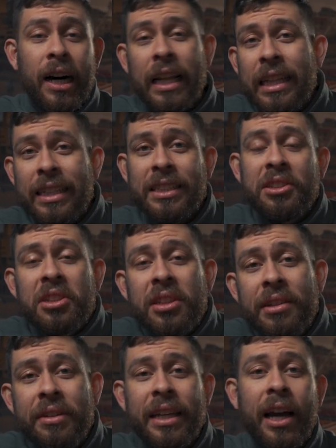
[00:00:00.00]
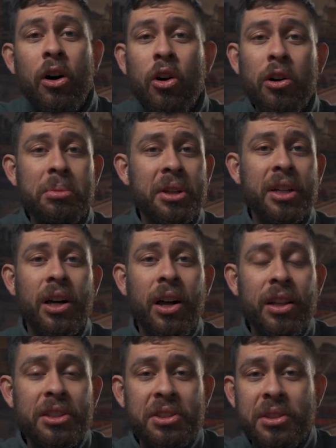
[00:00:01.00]
Unless you're living at home, you're a
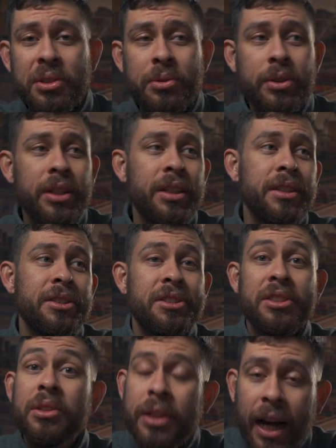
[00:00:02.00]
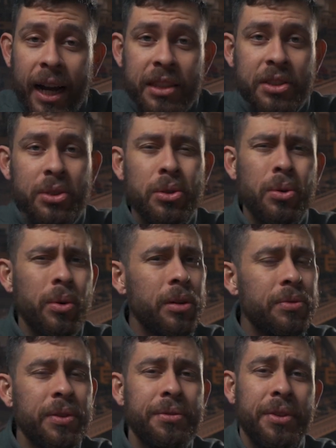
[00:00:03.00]
college student, you're still in high school,
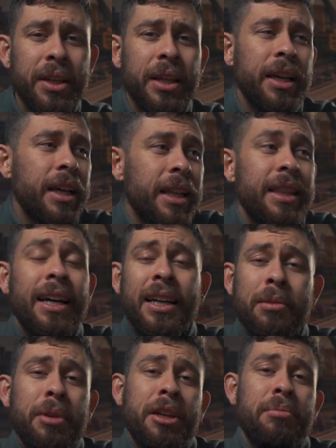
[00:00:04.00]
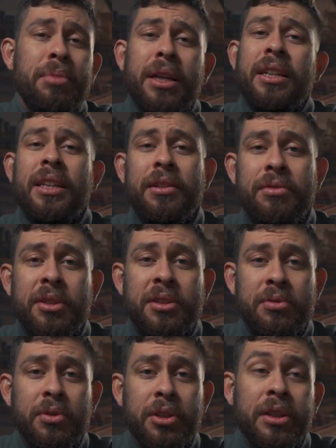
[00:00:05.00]
$150, that can make a big difference
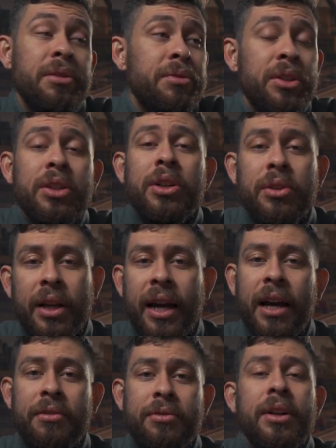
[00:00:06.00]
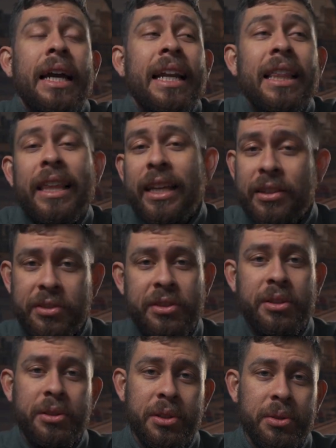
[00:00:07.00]
for you if you don't have anything else
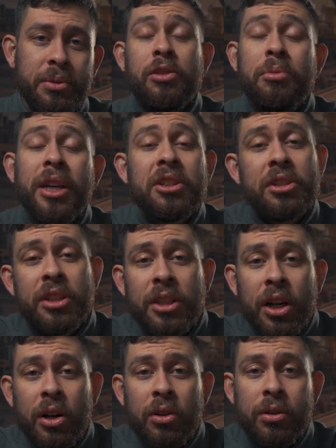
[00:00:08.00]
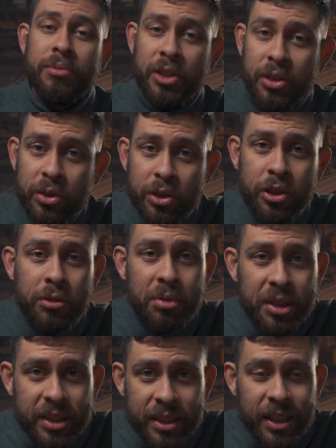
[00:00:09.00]
to do. So make sure you know, YouTube
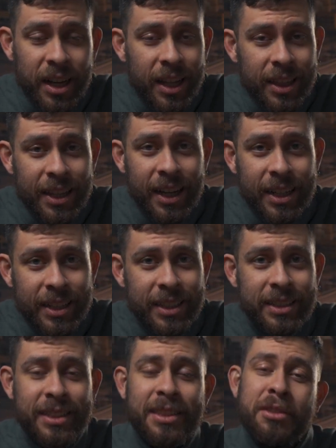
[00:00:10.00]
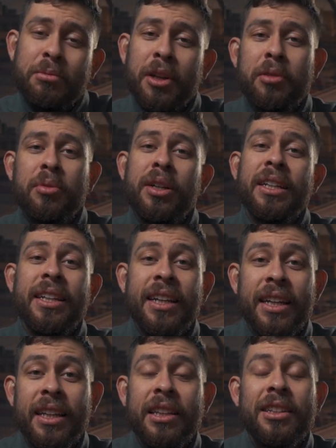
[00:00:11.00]
is not that easy to make money
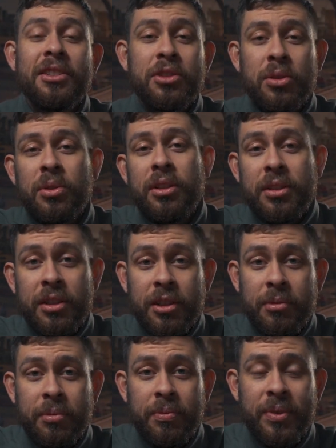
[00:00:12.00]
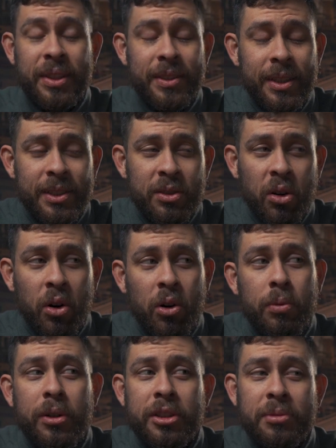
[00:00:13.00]
in the short term. This is
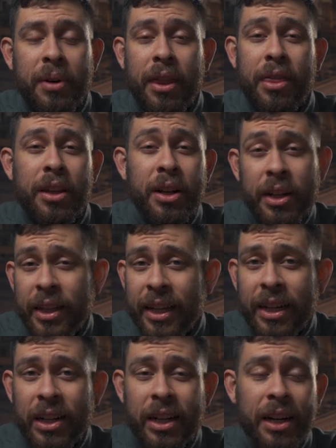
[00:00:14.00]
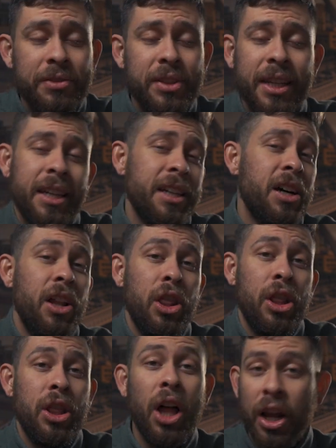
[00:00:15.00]
almost my third year. I've taken a
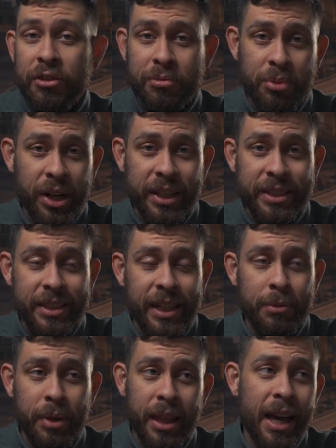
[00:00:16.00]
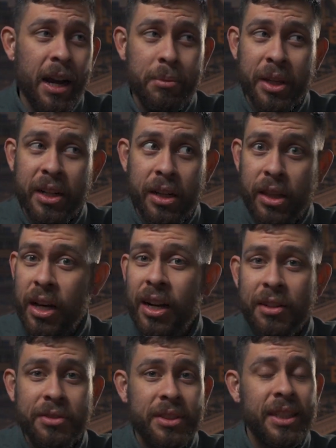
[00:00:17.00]
lot of breaks. And by that, I mean a lot
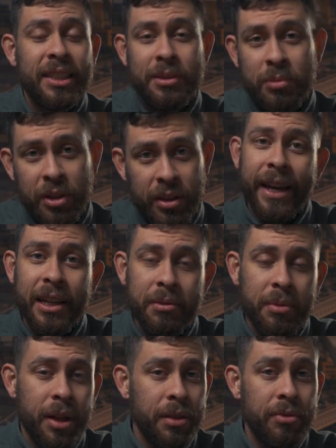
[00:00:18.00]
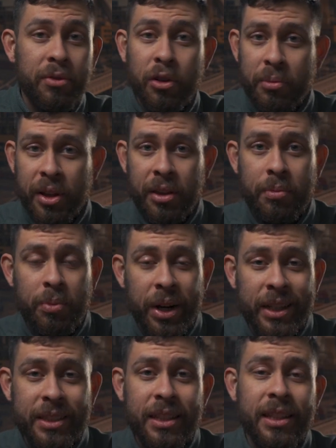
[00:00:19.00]
of 6 month, 8 month, 4 month
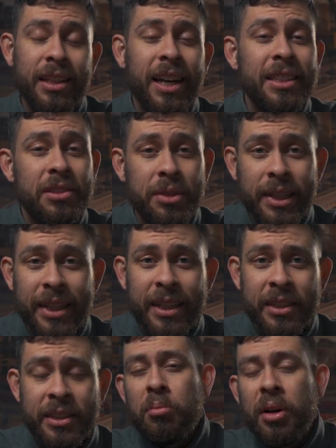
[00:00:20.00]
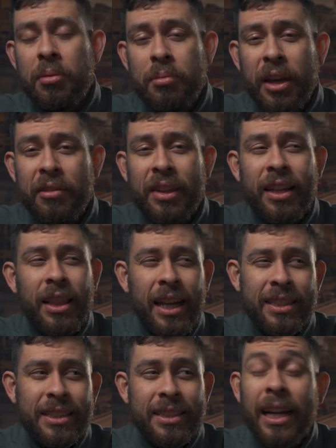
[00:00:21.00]
breaks in the last 3 years. But maybe the
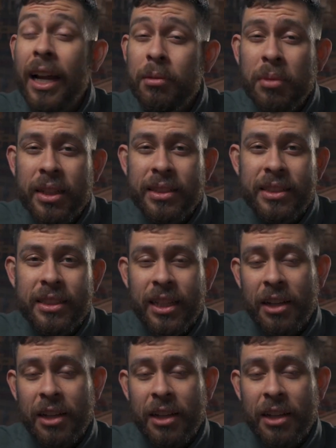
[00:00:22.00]
last 10 months,